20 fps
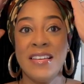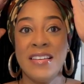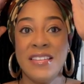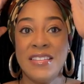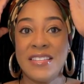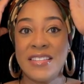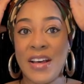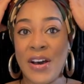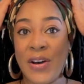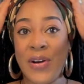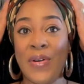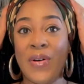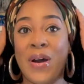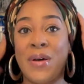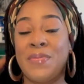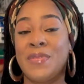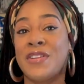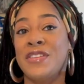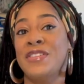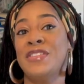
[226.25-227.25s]
So
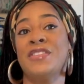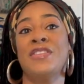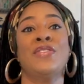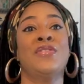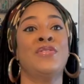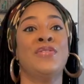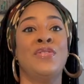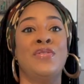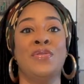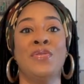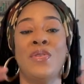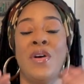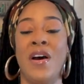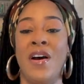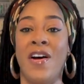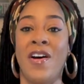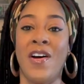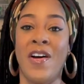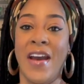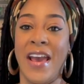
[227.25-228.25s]
I'm gonna show you
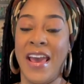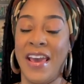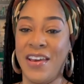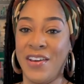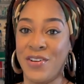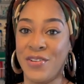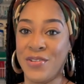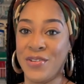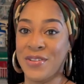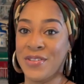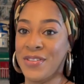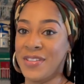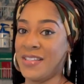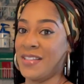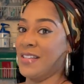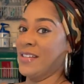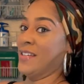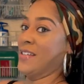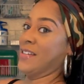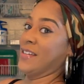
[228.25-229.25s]
all
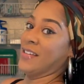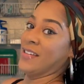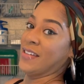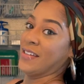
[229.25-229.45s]
angles.